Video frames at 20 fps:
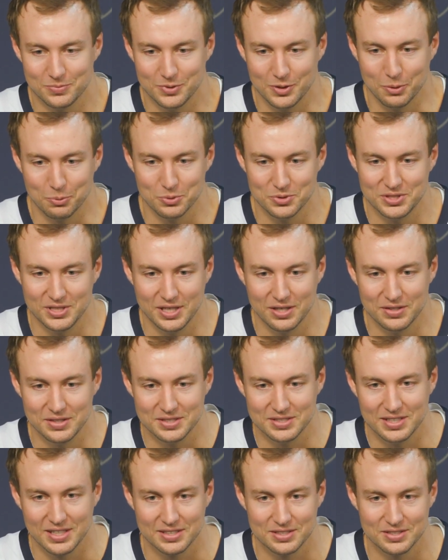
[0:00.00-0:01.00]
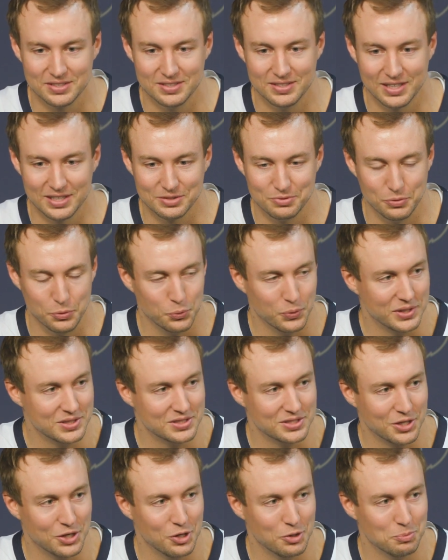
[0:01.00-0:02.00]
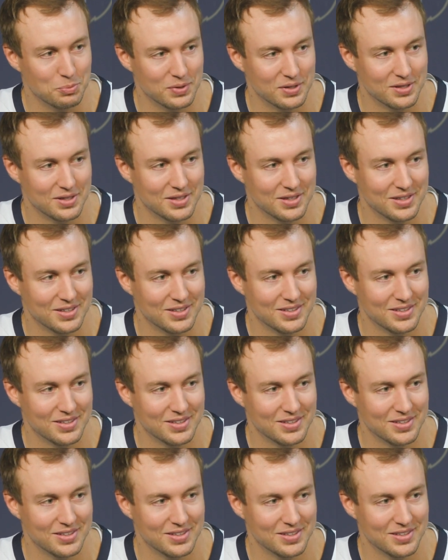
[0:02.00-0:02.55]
You know, we'll see how these next few weeks go, but